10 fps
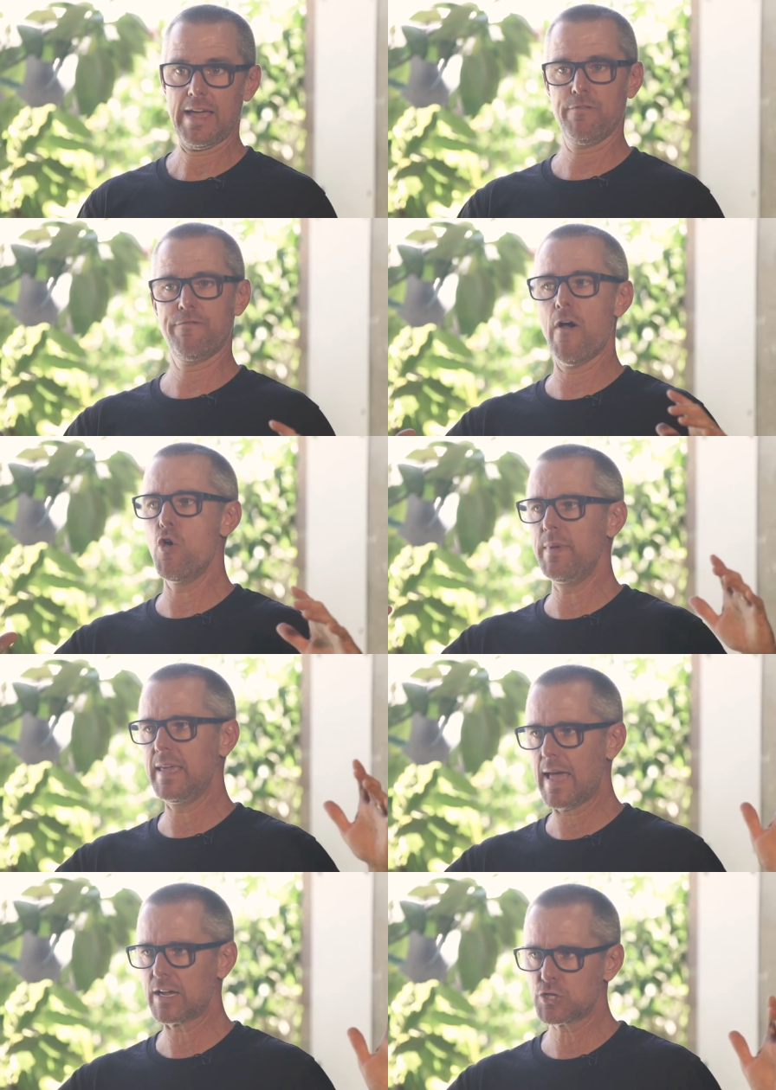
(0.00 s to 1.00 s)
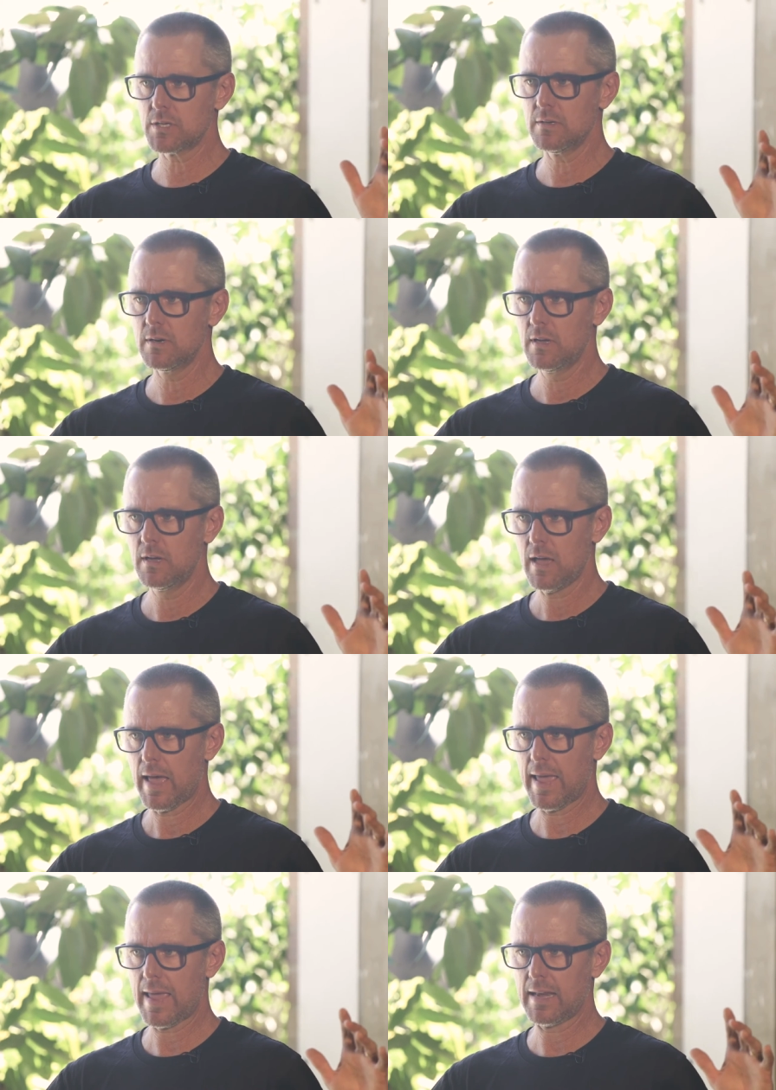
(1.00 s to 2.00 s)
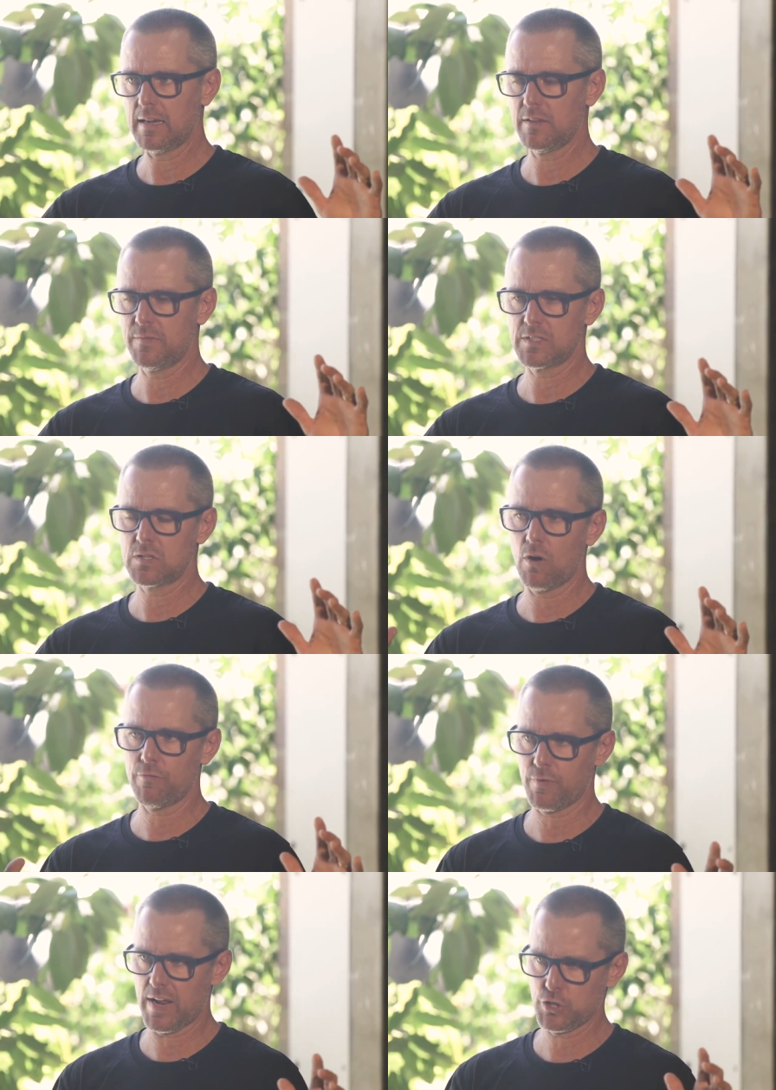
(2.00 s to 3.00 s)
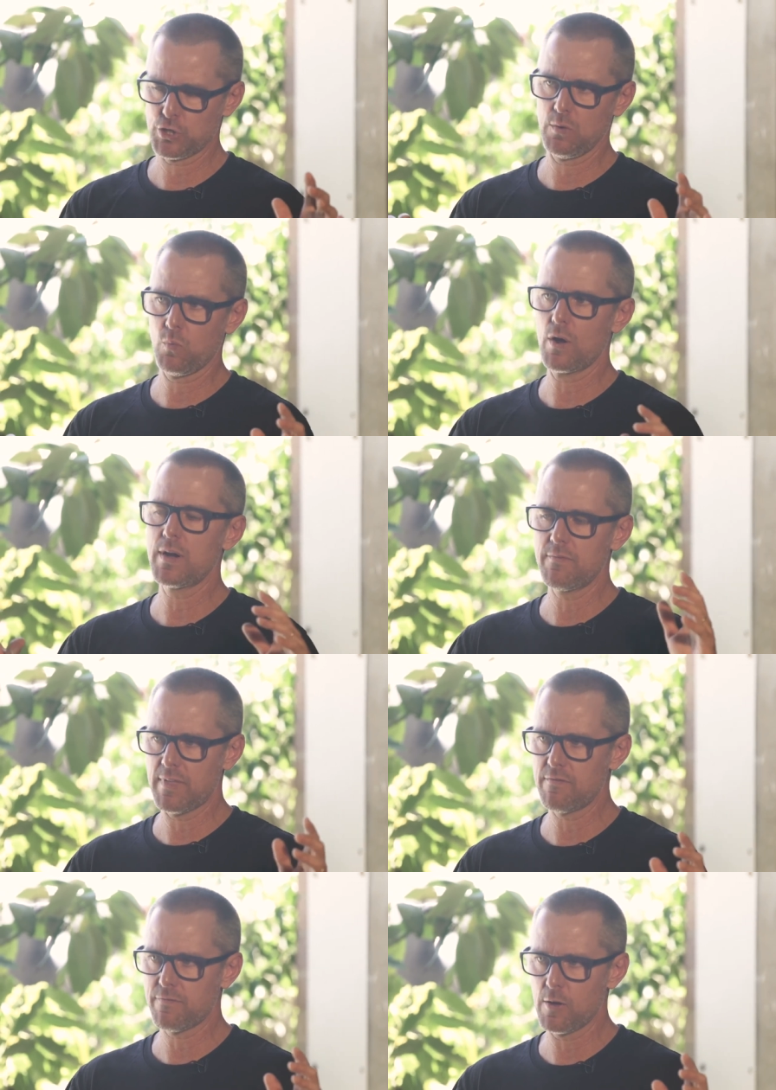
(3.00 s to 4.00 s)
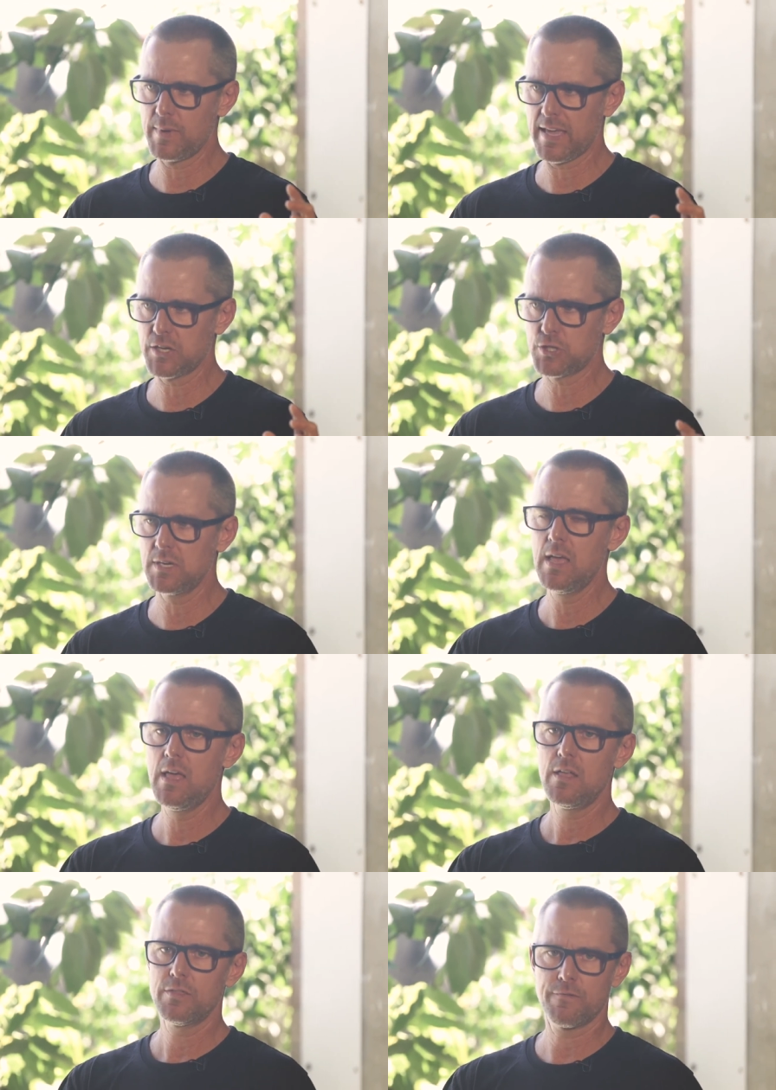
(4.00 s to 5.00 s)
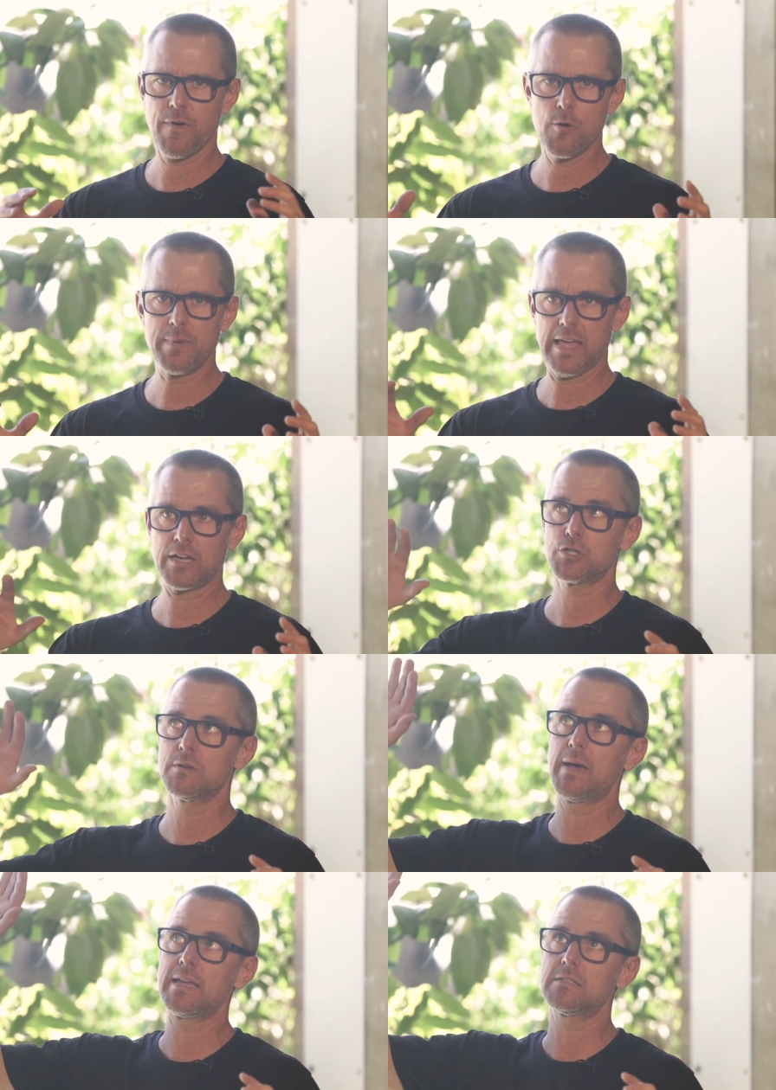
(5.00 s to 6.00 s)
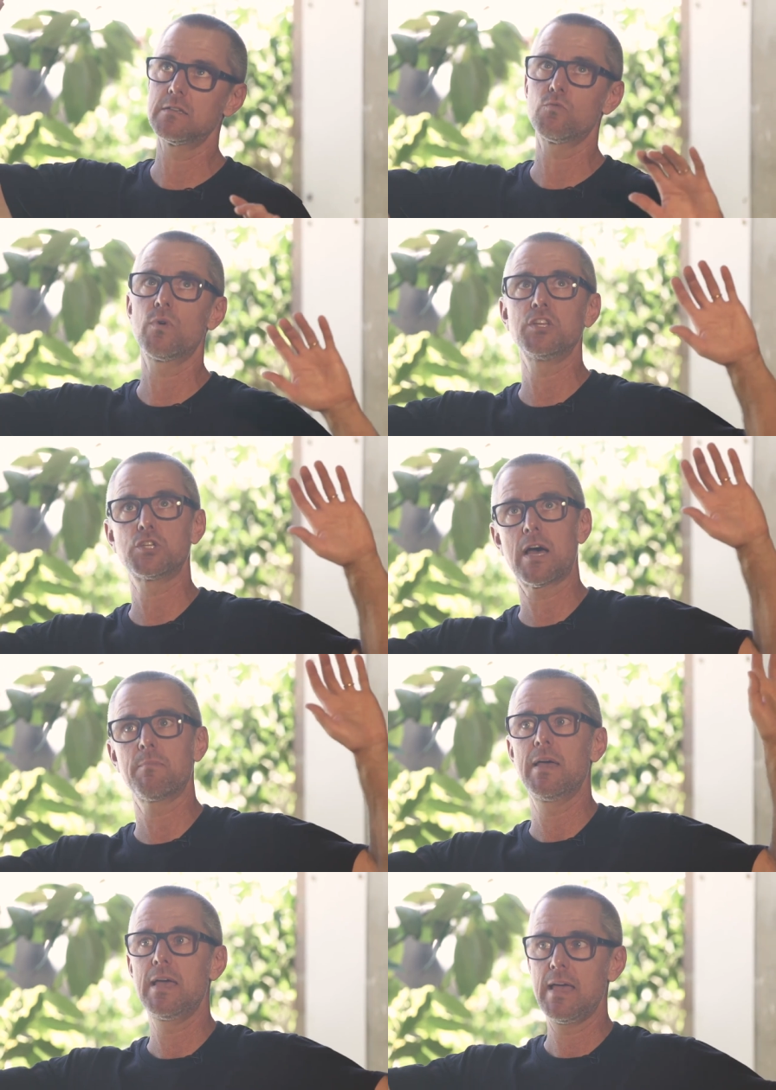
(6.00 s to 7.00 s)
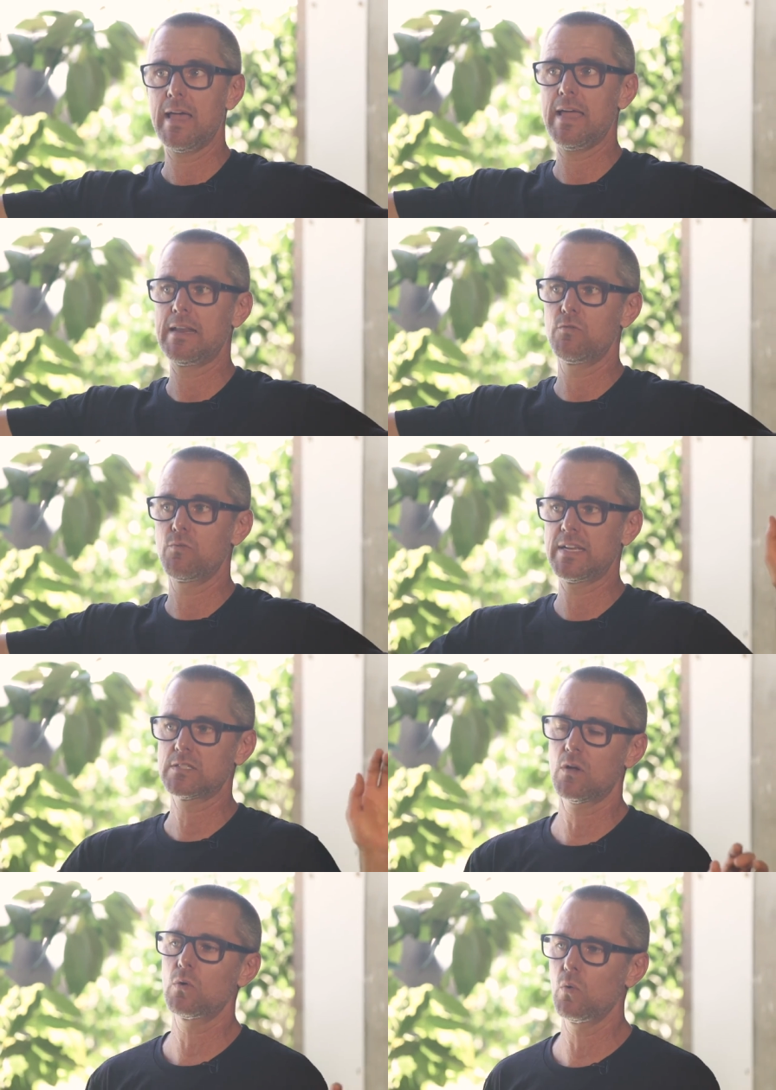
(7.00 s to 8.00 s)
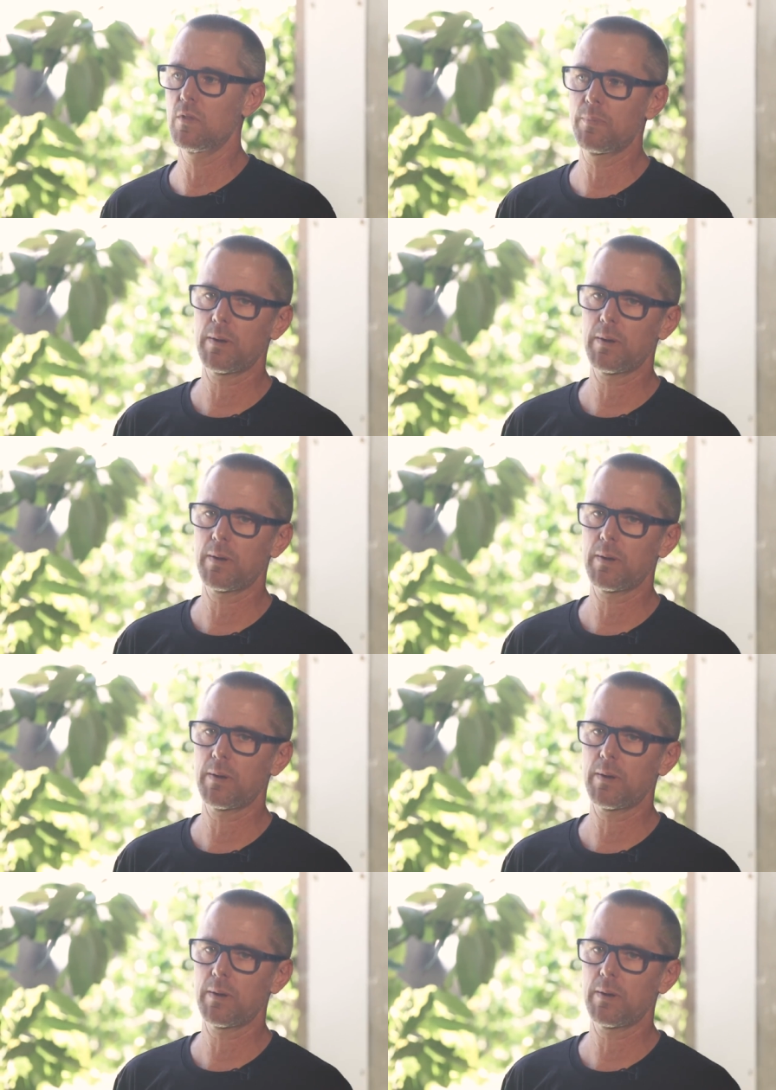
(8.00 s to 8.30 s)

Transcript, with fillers: a foaming action, and if it's not fresh, it won't have that foaming action. The foaming action makes it reach up and rest on all the